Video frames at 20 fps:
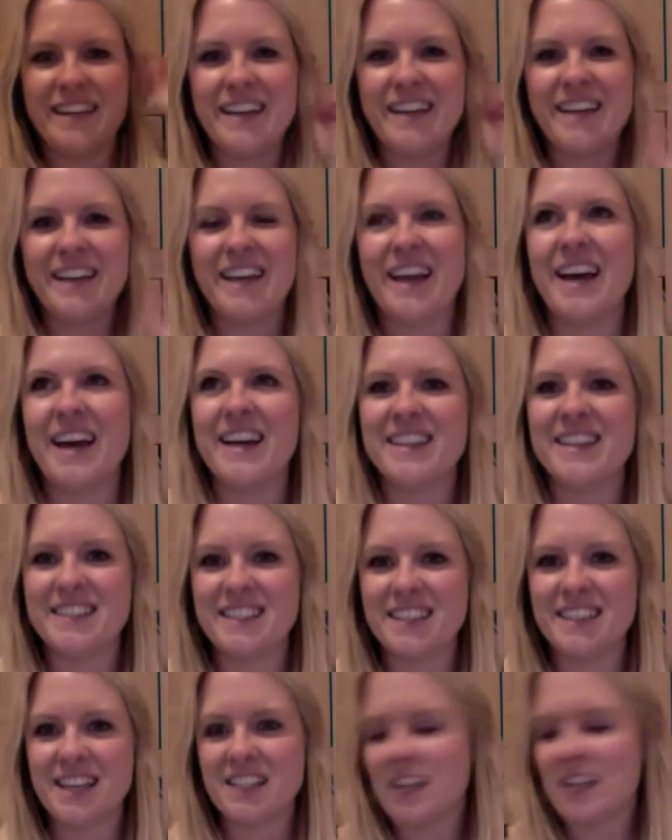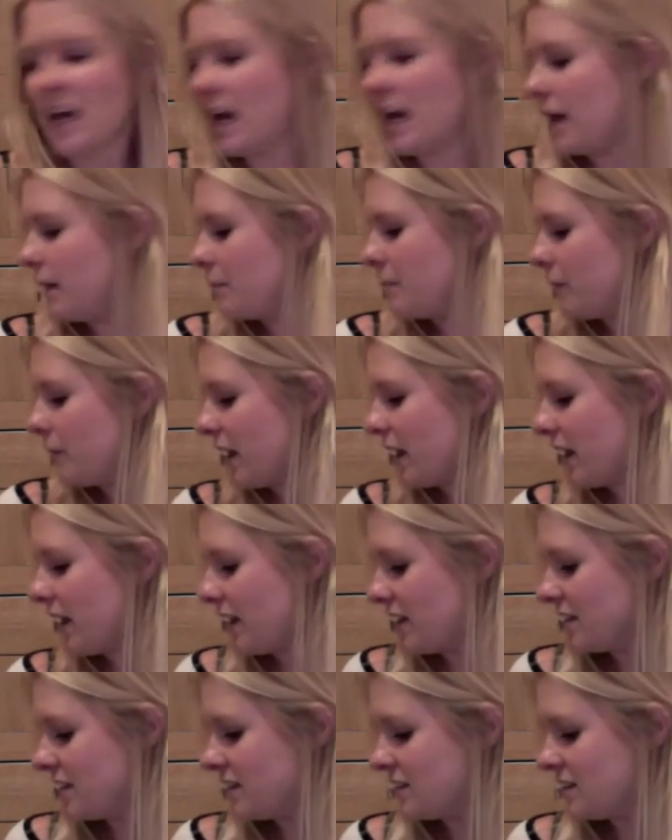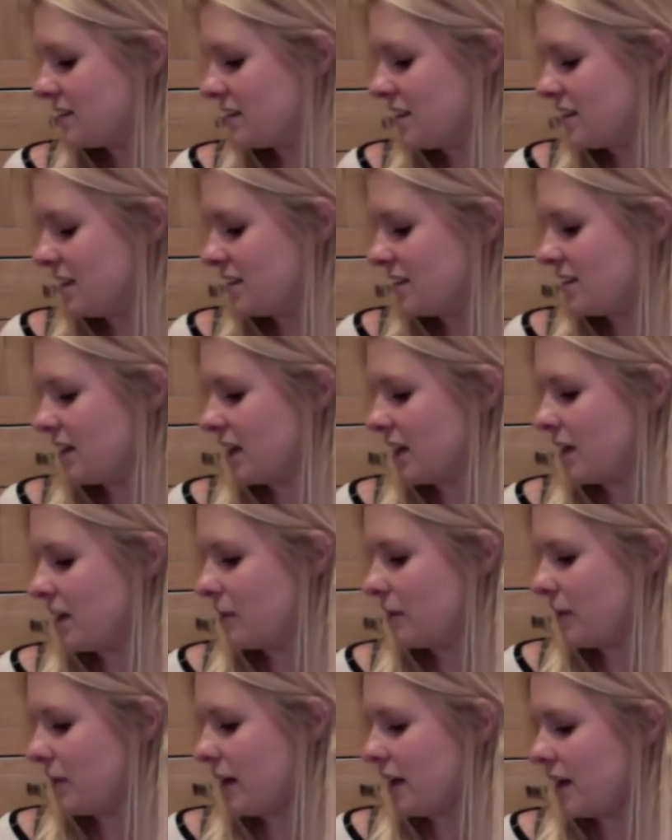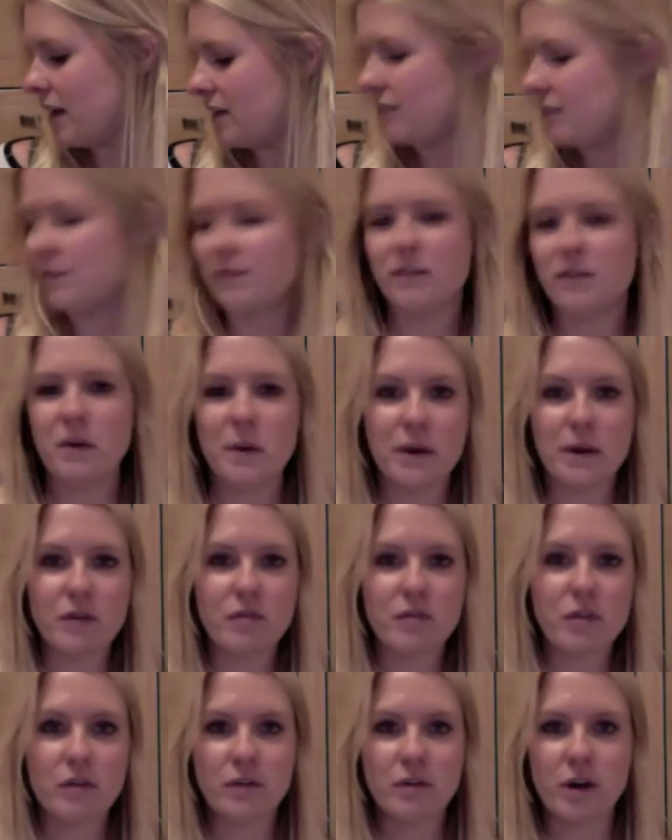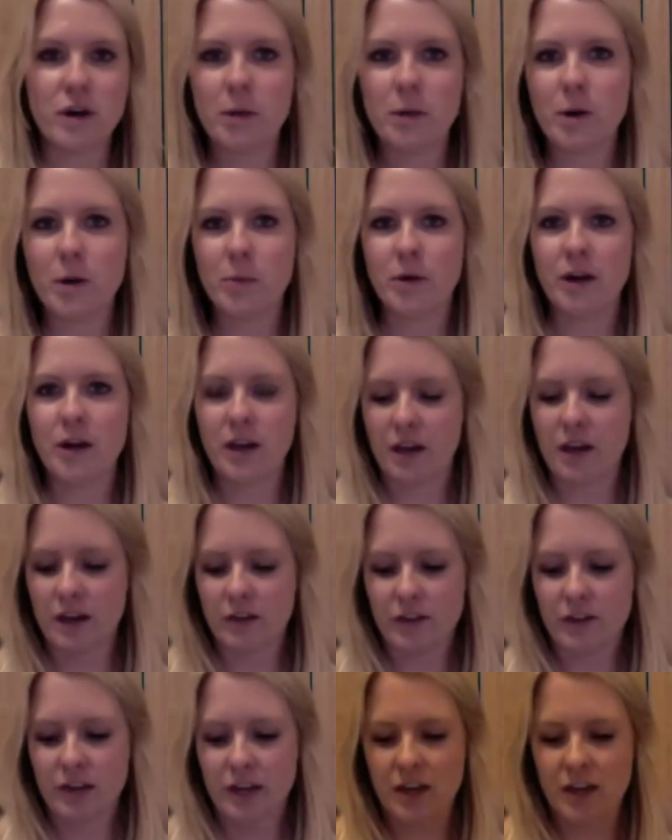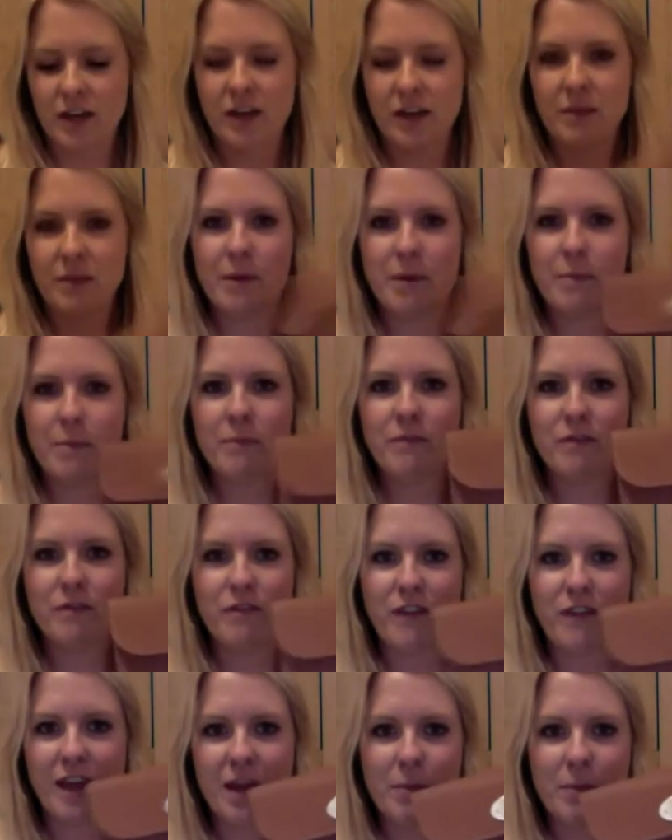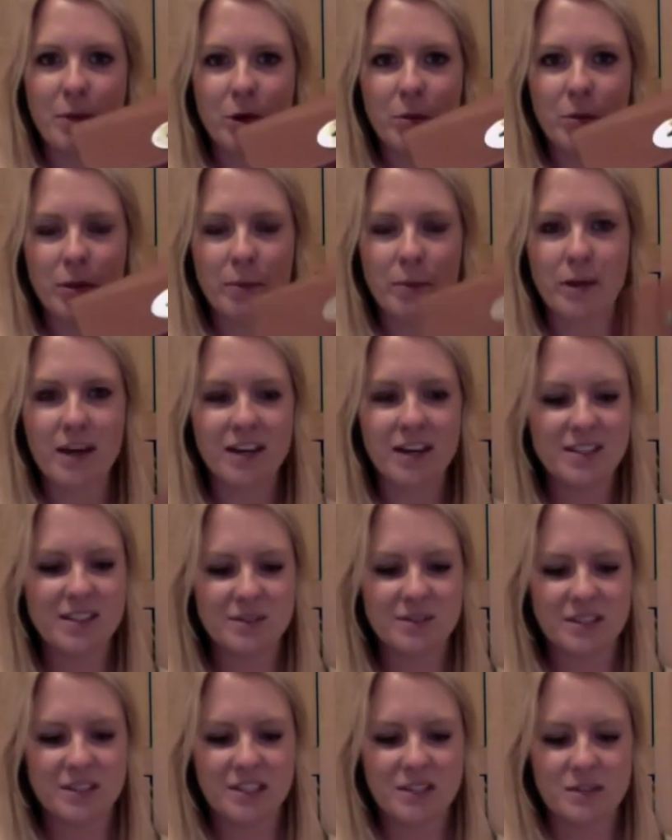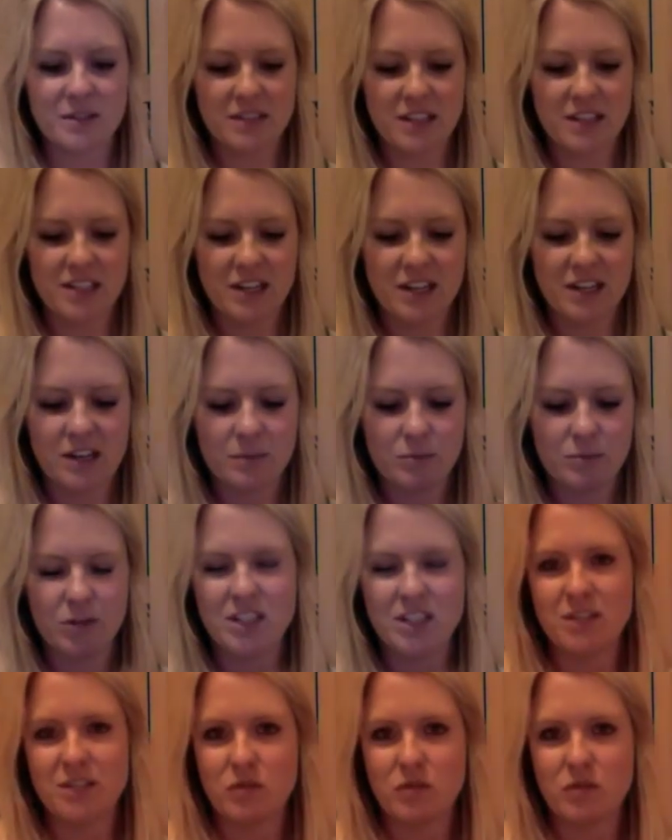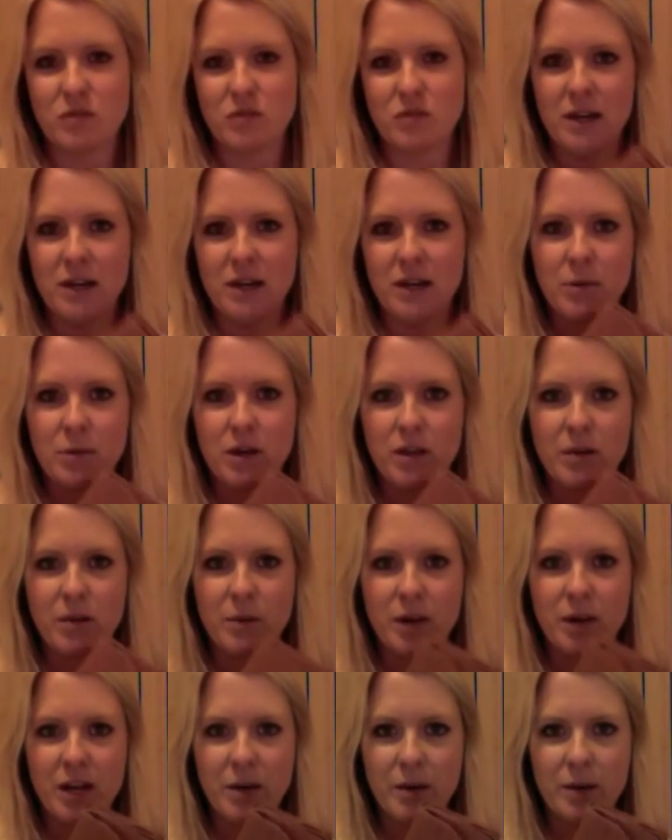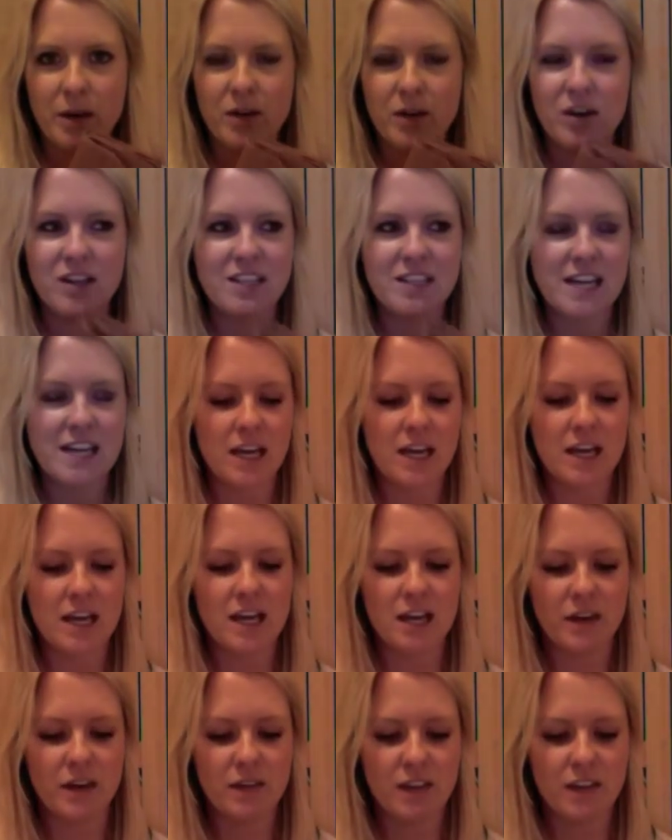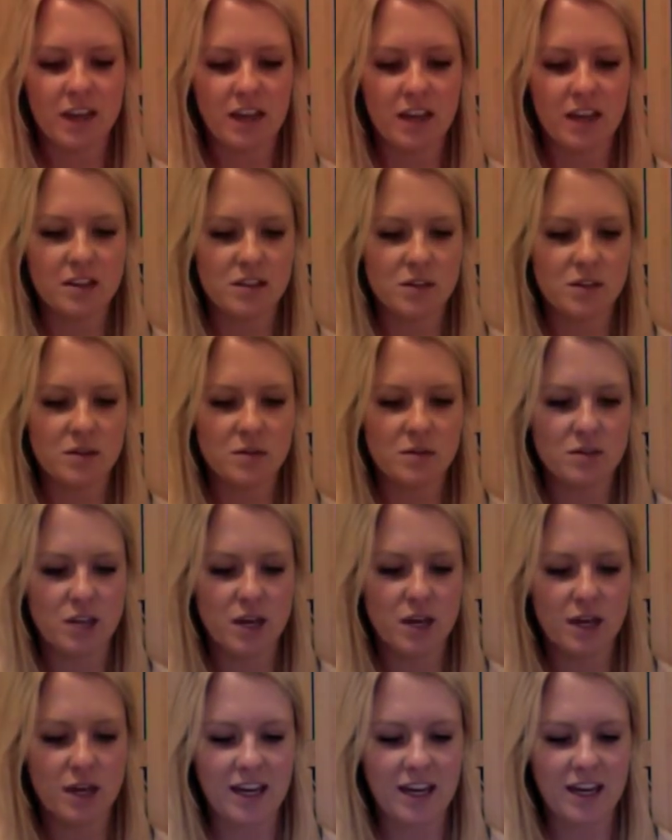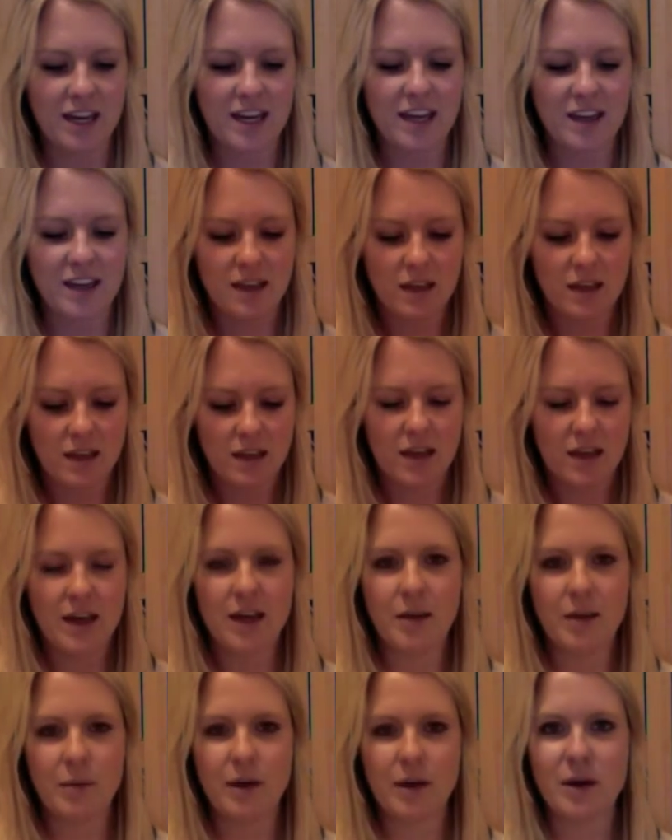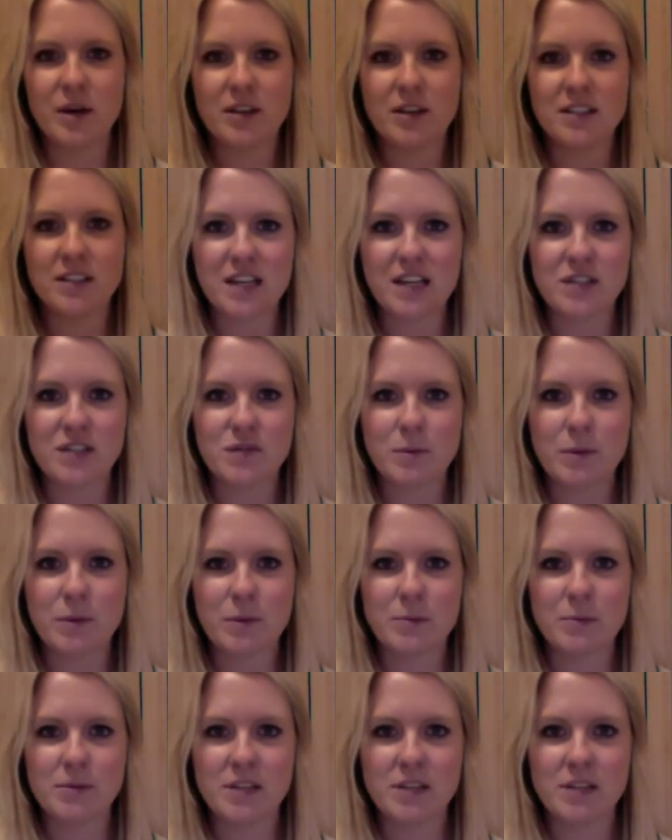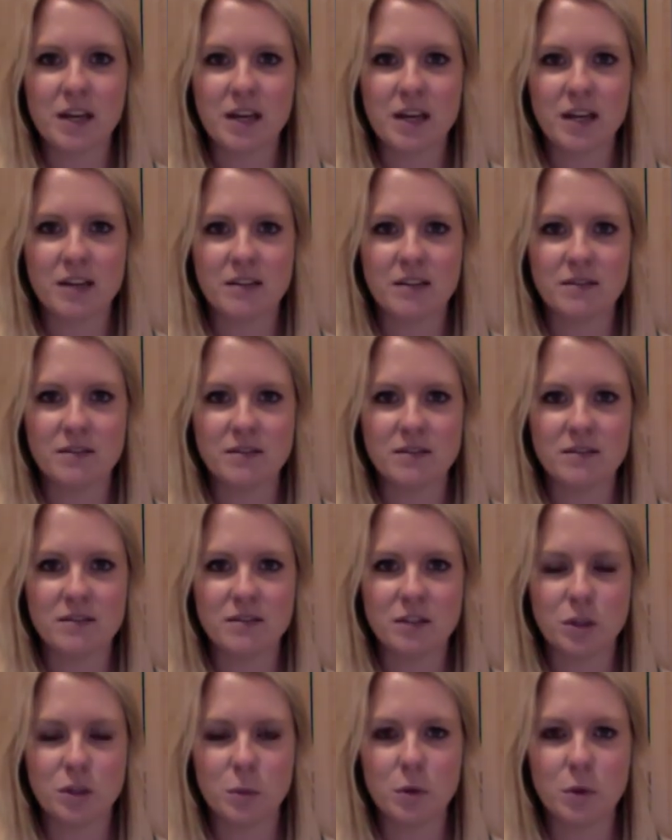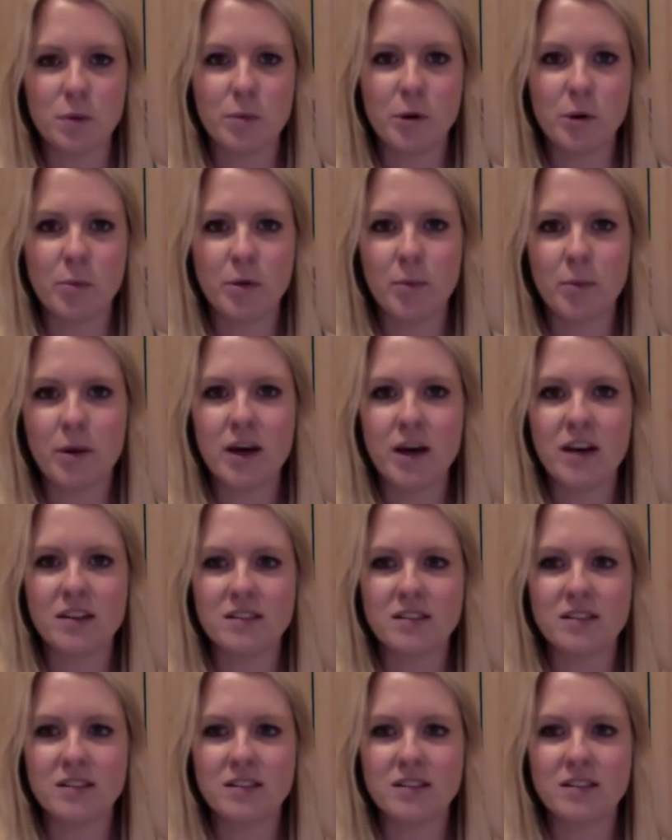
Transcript: Yeah, she says. Okay, starting up, following on from the real Mulberry, I have a my fake Mulberry purse, which is actually a present from my little brother when he went on holiday earlier in the year to Turkey. I got a text from him saying, "Do you want a Mulberry purse?"